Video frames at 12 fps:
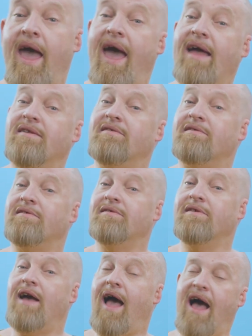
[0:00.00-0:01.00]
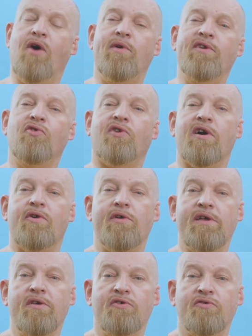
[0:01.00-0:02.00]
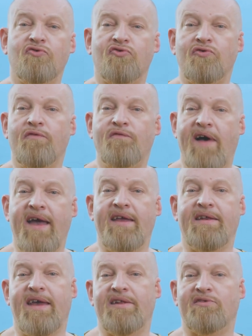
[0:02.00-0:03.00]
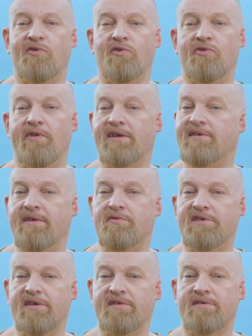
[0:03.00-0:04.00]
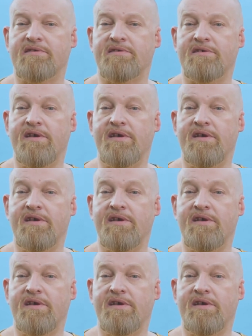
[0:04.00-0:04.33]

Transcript: And how are you going to finance all your activities?